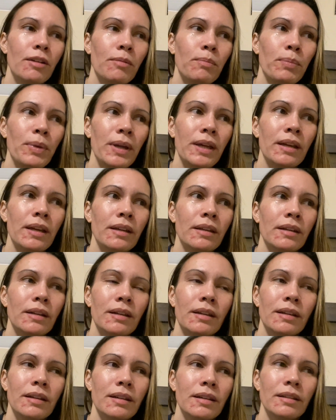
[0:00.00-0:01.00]
But,
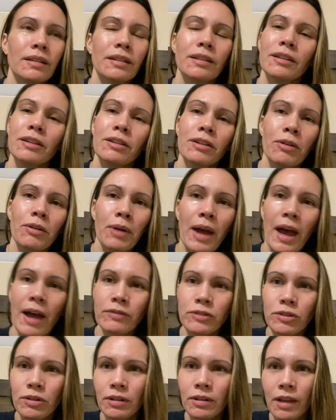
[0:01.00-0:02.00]
you know,
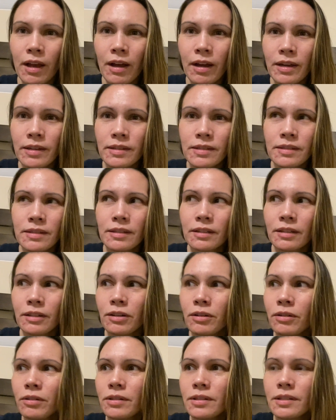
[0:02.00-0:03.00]
after a loss,
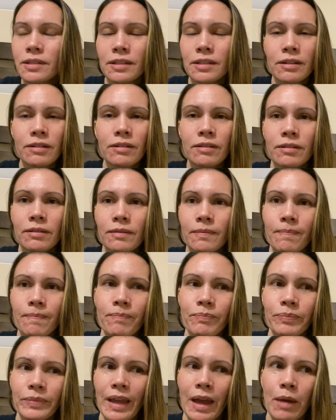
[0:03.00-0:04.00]
you're still
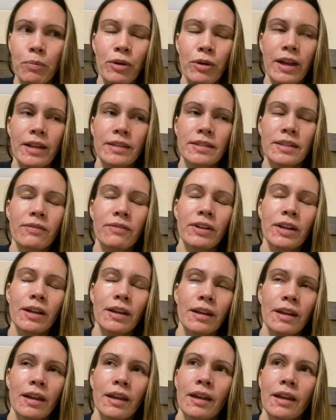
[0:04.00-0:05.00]
apprehensive. And
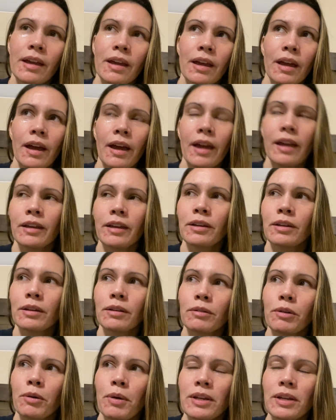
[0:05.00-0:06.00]
I
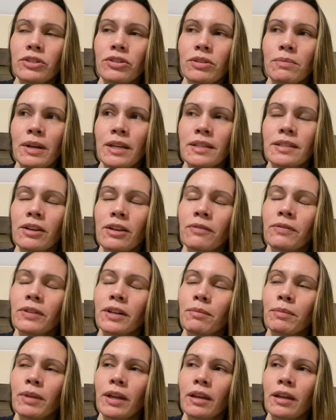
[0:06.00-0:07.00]
question myself, and
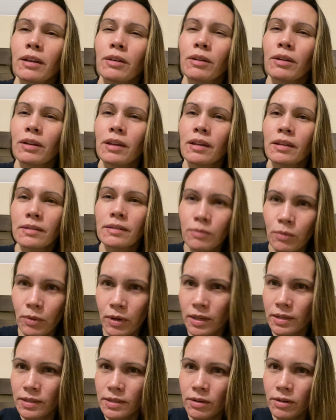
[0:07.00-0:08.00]
I'm like,
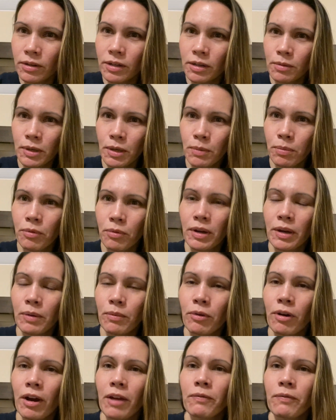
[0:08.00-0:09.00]
is there going to be a point
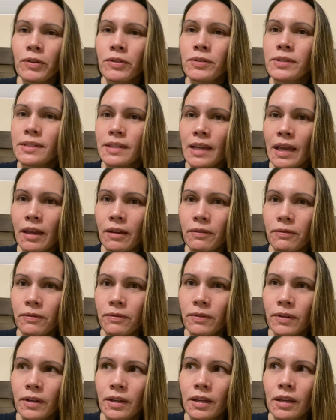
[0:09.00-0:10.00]
where I feel safe?
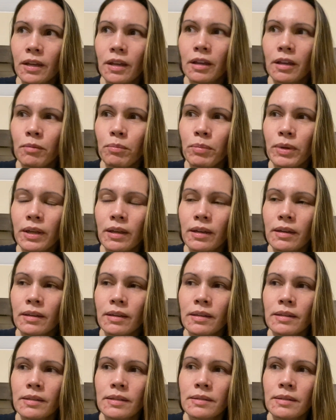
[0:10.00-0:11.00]

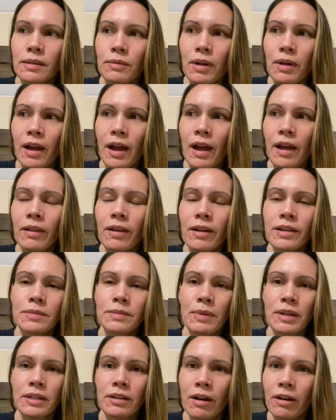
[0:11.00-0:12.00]
Because I lost
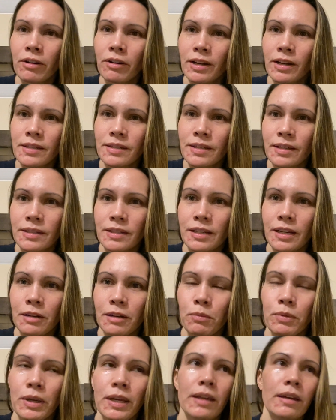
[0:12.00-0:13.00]
my daughter at 16
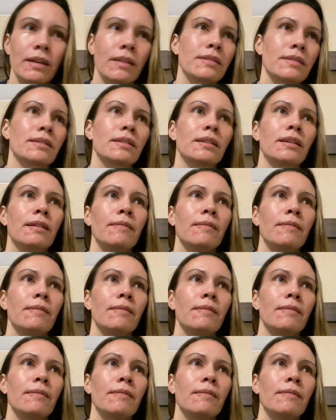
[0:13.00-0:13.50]
weeks.